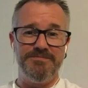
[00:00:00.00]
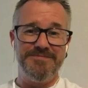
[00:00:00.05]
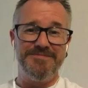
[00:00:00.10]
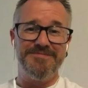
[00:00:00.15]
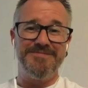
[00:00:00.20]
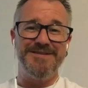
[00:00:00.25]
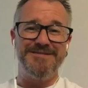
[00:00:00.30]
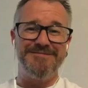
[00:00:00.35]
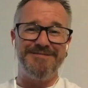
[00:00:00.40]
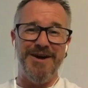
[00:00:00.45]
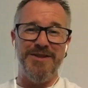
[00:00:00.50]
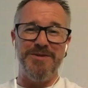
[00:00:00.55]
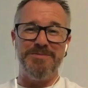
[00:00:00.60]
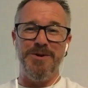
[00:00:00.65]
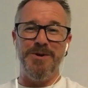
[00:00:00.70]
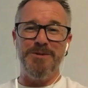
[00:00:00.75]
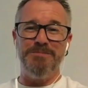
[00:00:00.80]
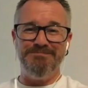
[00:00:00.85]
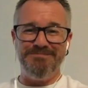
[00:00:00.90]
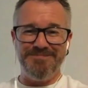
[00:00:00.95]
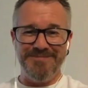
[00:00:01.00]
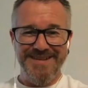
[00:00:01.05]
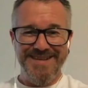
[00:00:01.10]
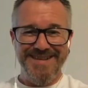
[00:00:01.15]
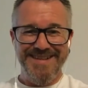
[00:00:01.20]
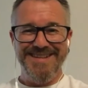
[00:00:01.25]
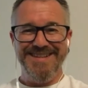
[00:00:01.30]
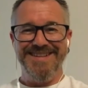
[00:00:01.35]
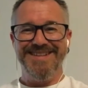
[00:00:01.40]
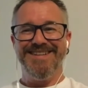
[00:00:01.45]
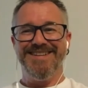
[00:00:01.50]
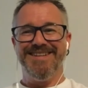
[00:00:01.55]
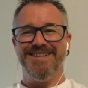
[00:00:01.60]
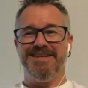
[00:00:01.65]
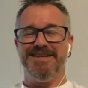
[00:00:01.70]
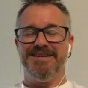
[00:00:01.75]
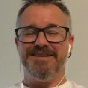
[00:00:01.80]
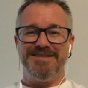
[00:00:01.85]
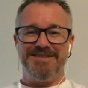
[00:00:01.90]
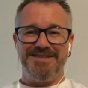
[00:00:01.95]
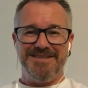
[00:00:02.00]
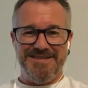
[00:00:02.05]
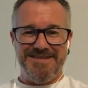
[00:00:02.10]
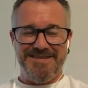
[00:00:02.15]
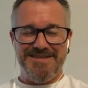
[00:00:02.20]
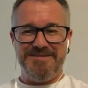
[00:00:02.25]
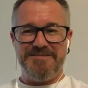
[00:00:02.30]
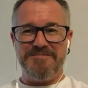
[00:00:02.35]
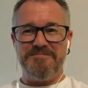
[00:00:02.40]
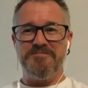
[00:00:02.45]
Yes. Father, Father Bob, Bob that, that, to